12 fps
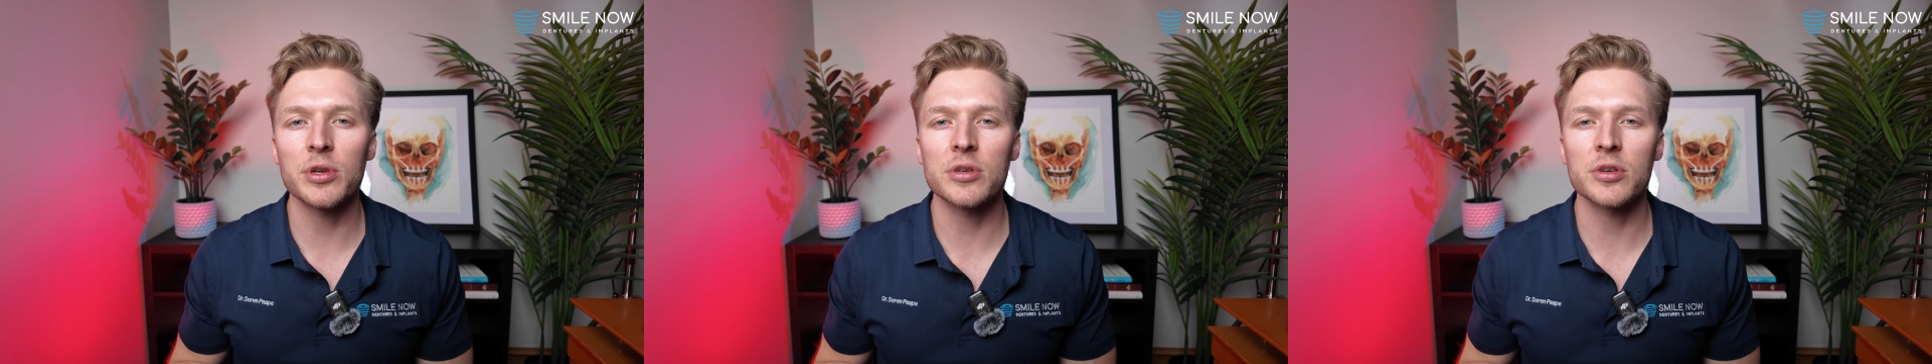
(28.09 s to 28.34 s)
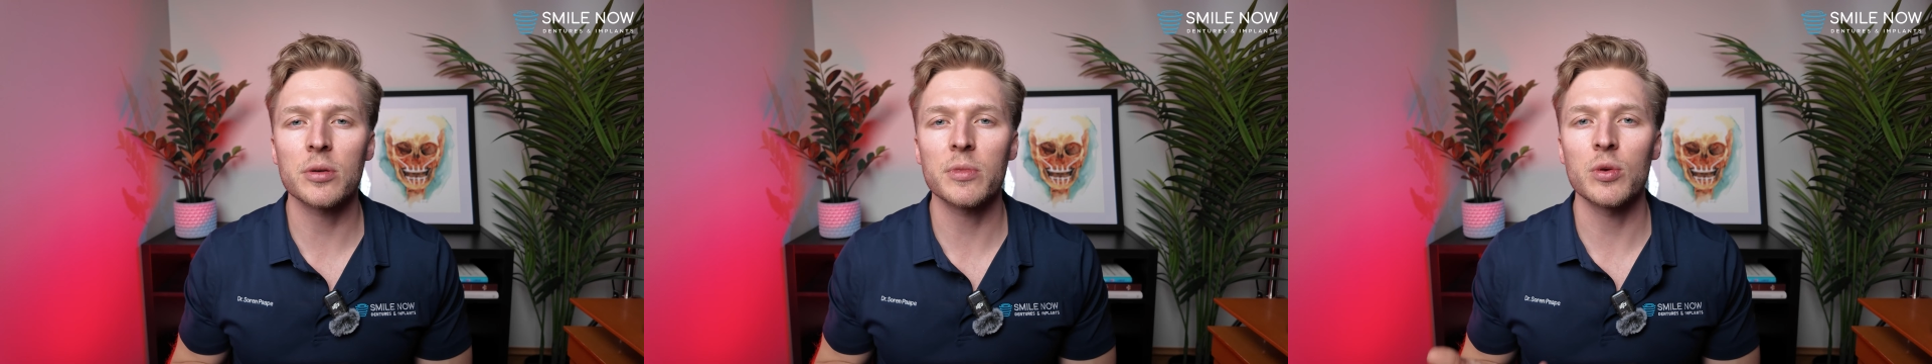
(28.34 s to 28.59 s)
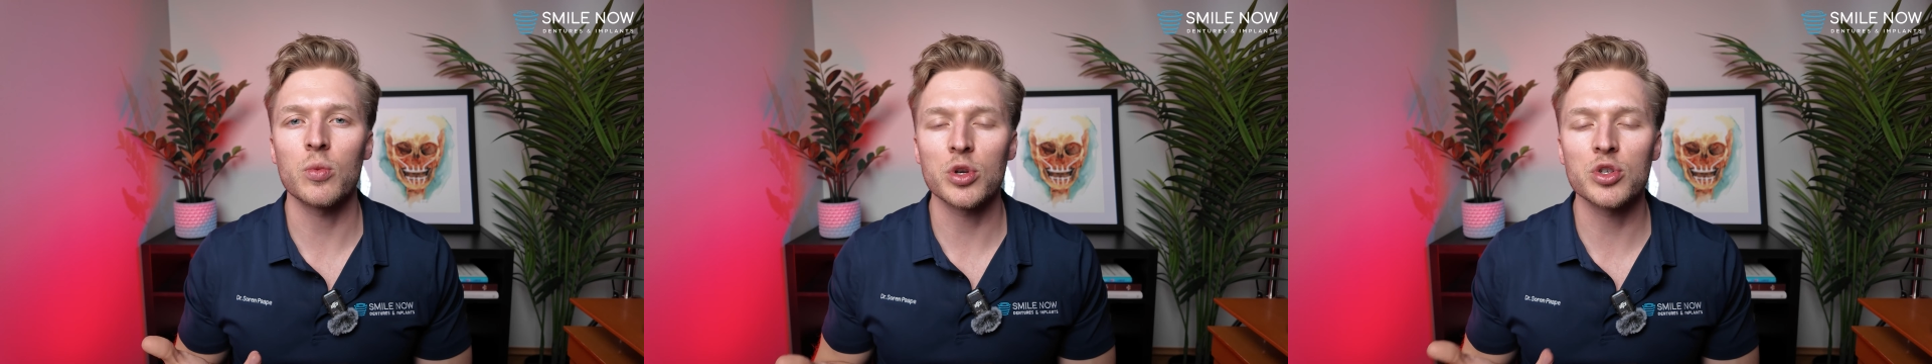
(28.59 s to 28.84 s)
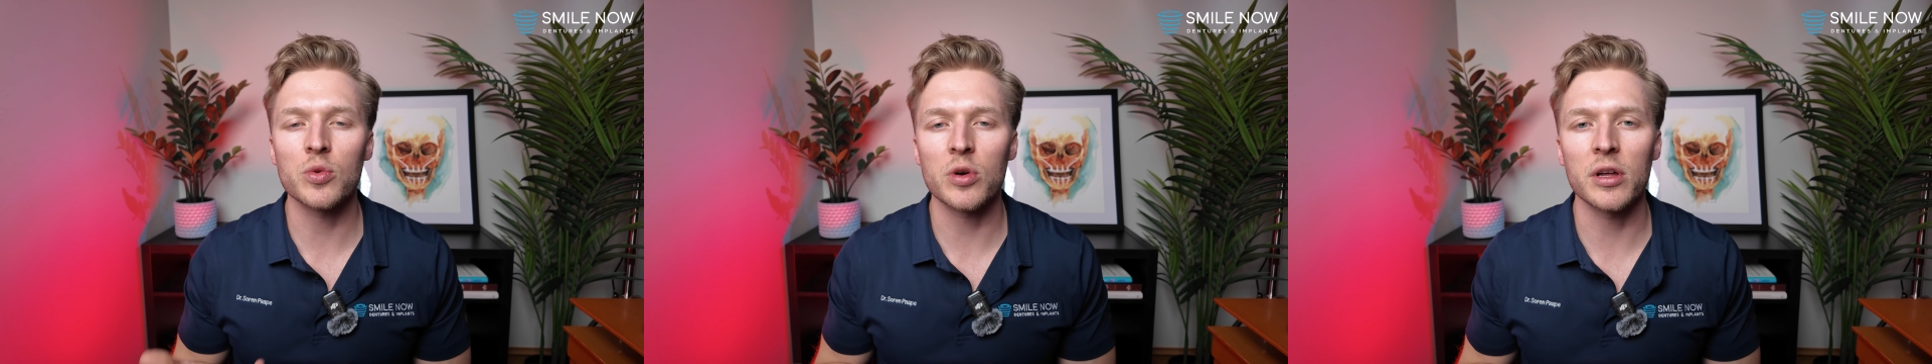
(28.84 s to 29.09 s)
to determine
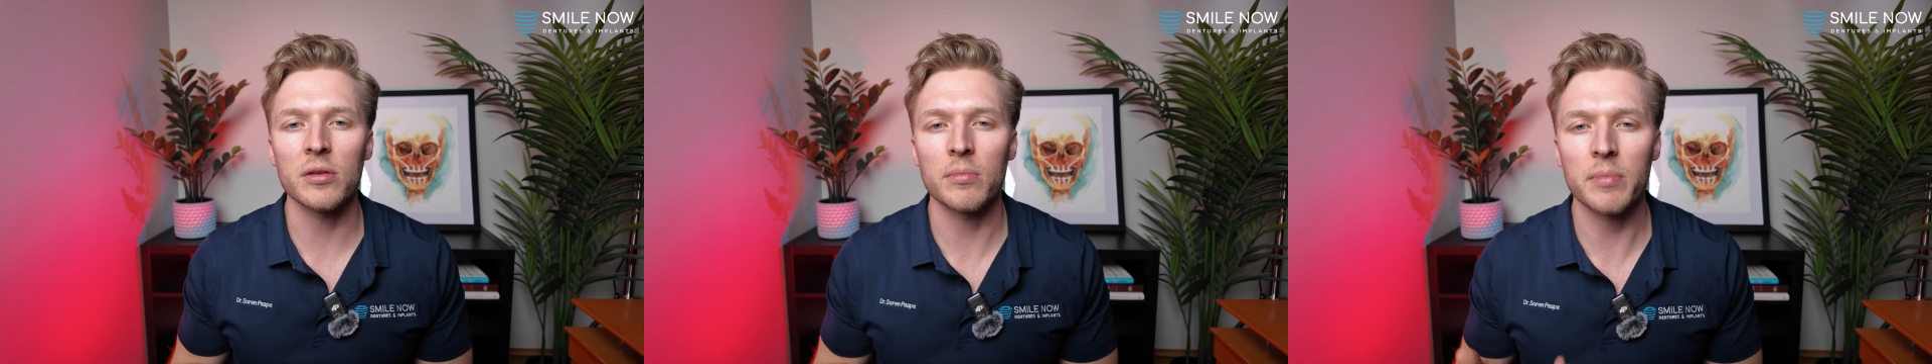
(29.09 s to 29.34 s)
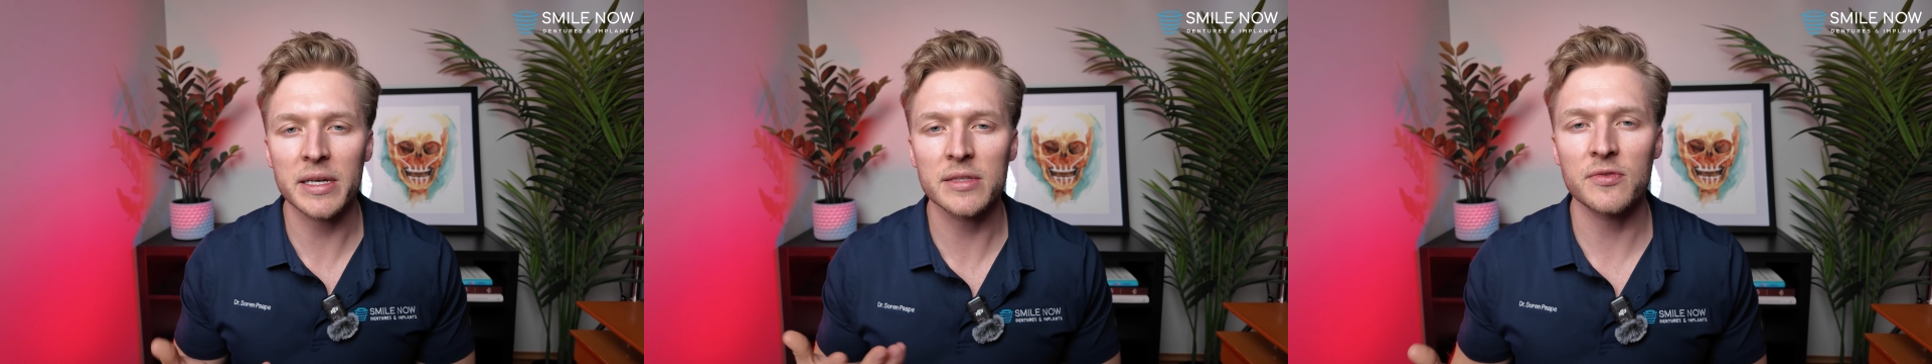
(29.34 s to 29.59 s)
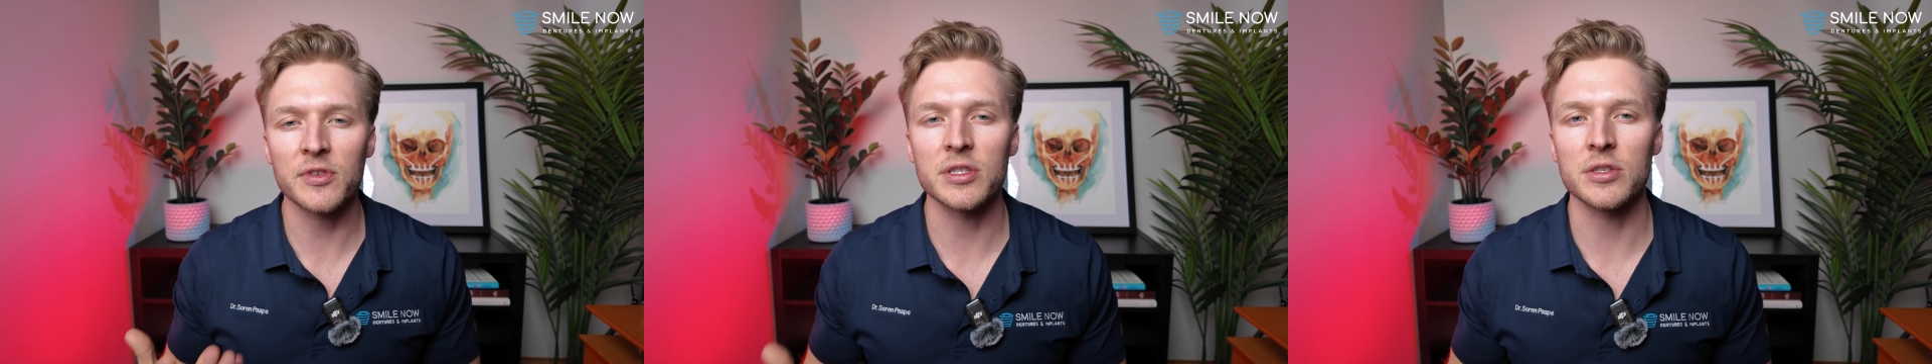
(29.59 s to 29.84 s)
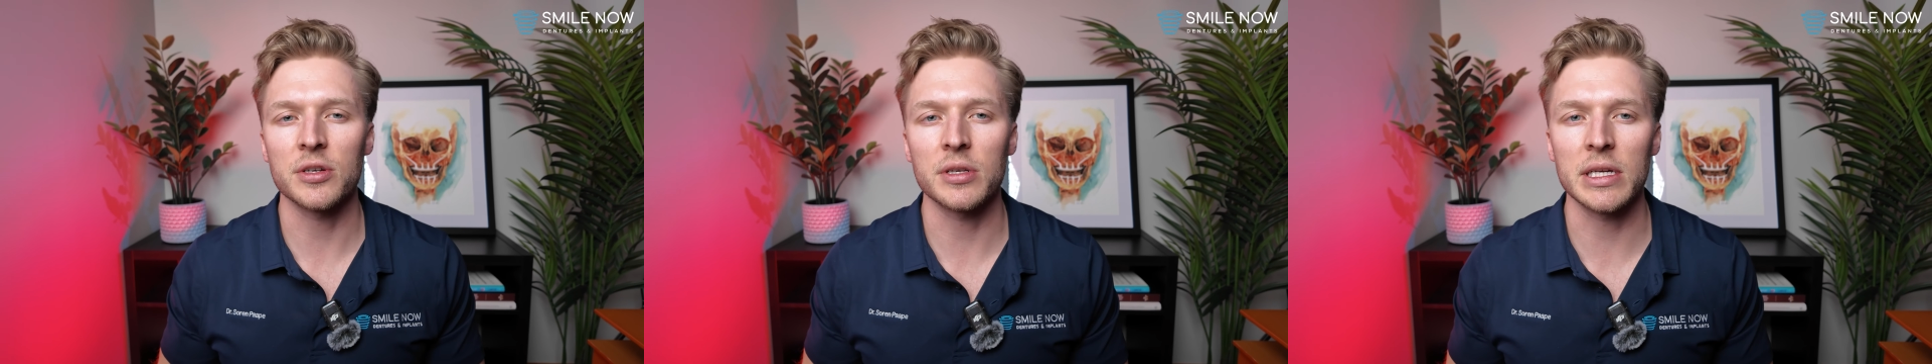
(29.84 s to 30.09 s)
which one best
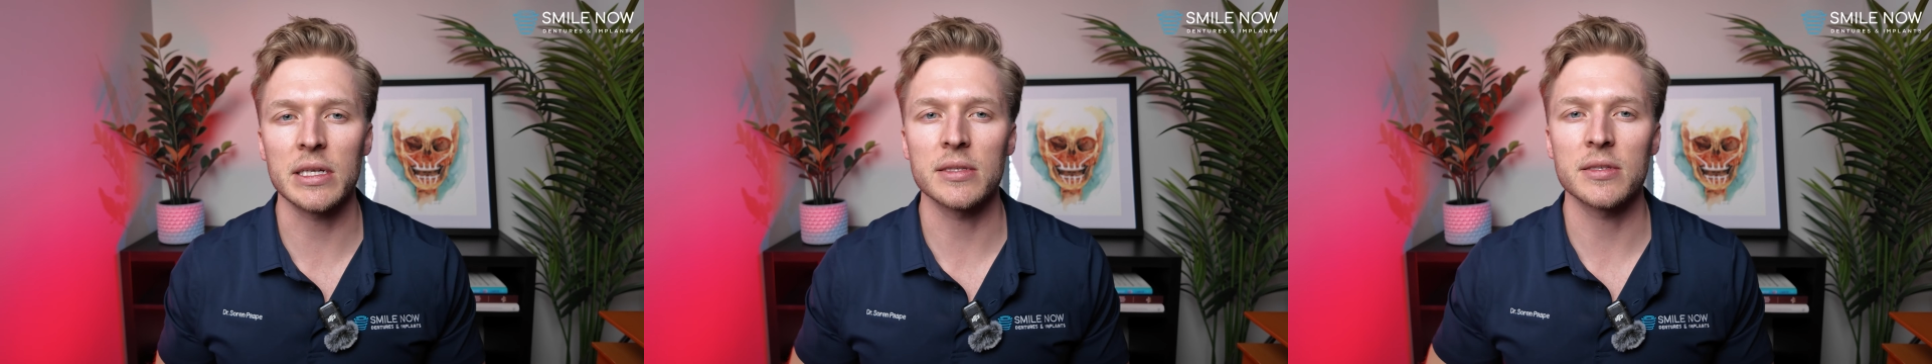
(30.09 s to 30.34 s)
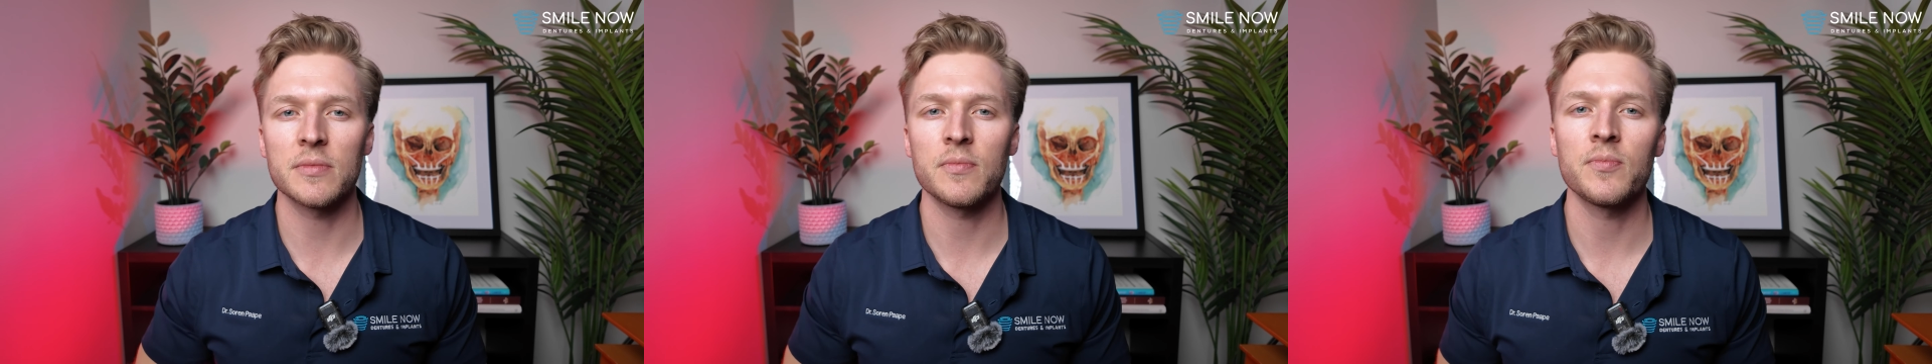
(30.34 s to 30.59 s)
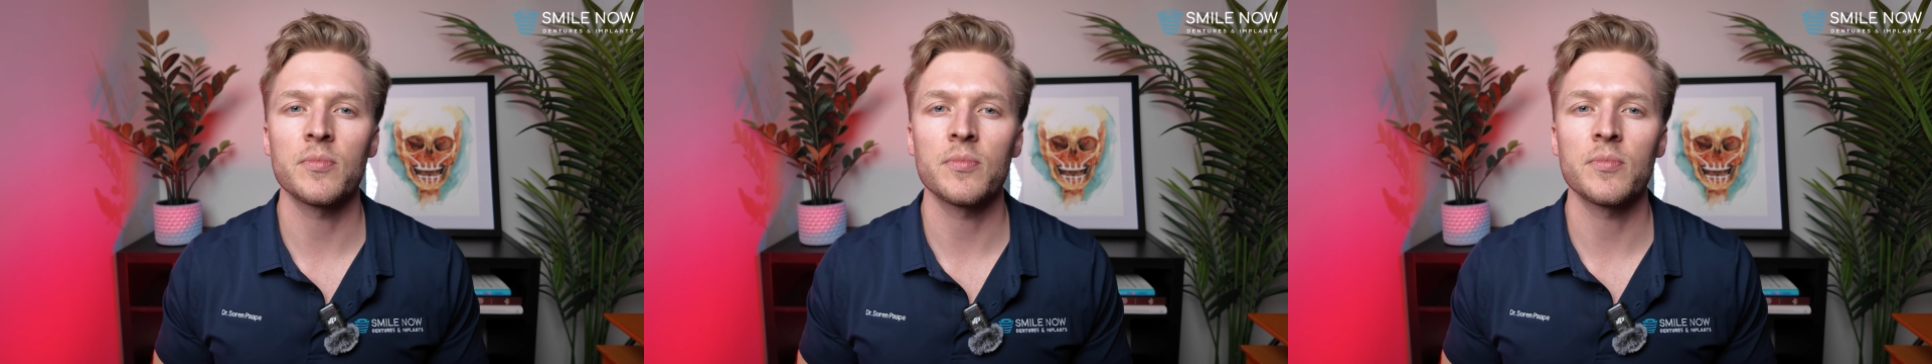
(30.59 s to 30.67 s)
fits your needs.